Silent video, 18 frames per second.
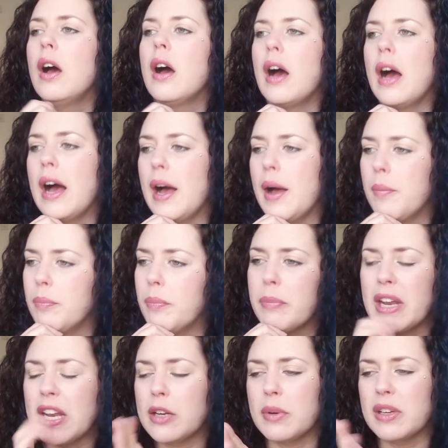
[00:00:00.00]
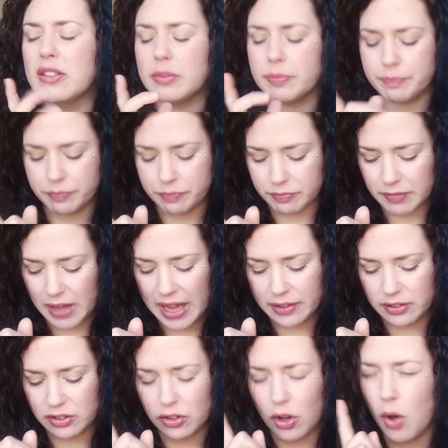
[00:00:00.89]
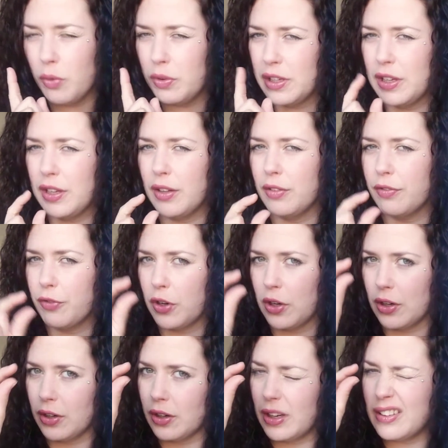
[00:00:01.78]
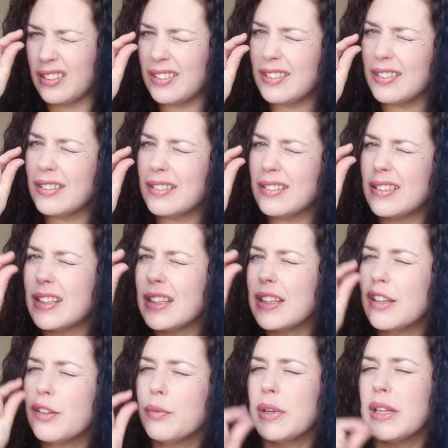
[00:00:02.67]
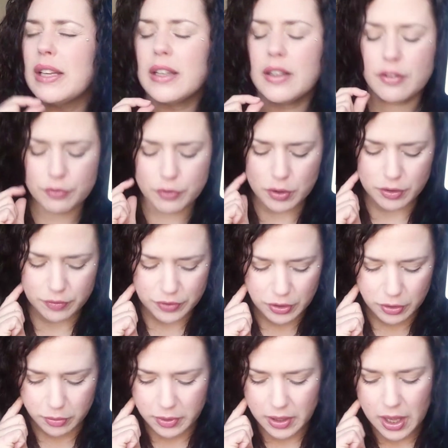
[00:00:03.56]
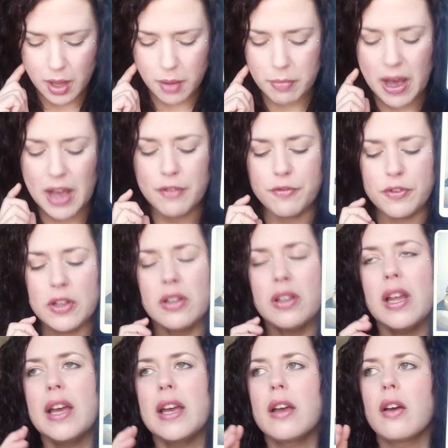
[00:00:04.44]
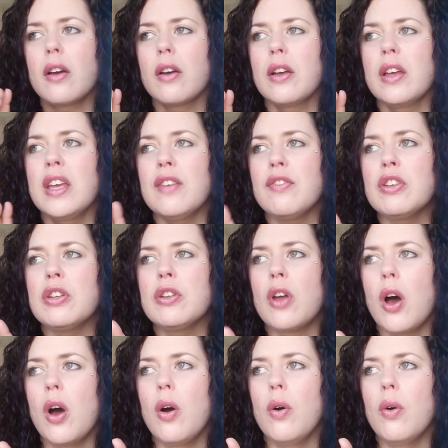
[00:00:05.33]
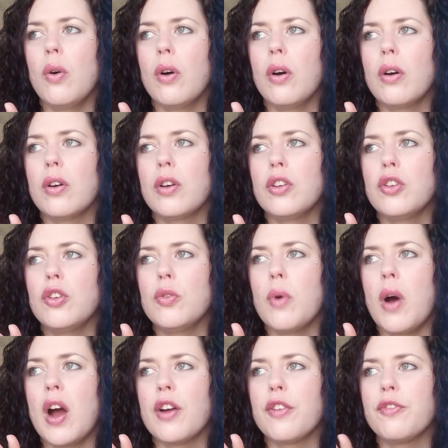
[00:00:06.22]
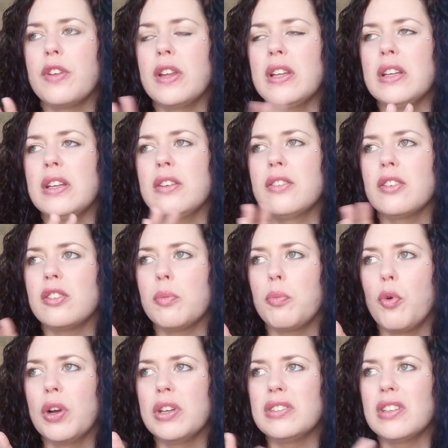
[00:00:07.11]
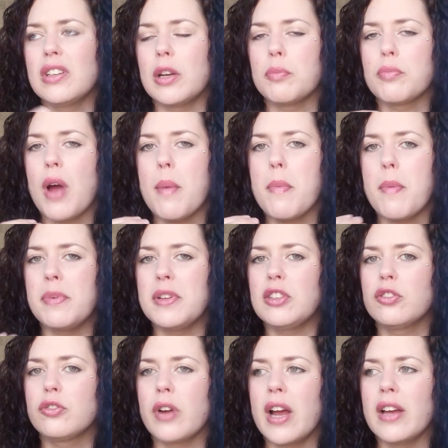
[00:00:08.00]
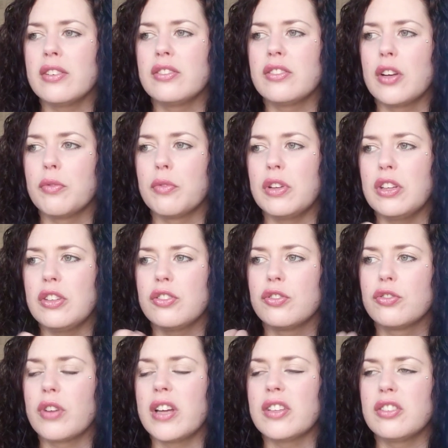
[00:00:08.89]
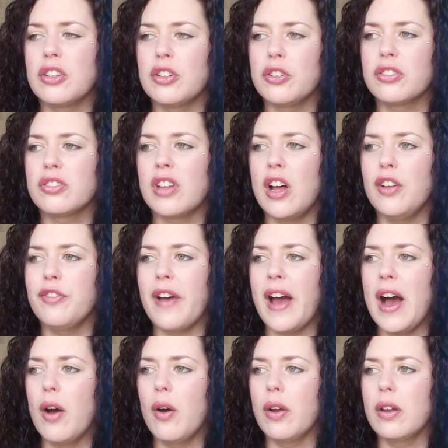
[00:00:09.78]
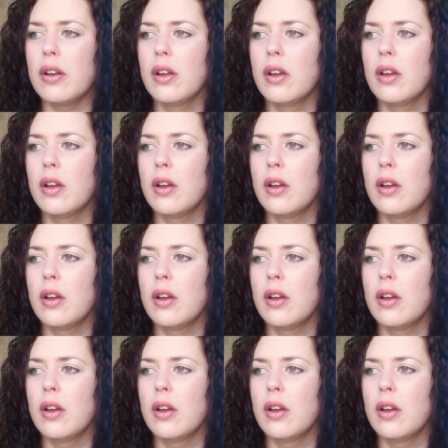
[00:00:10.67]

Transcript: But anyways, that's only for teeny weeny few of you. But I feel like even though you are feeling disappointed and probably stressed and really stressing yourself out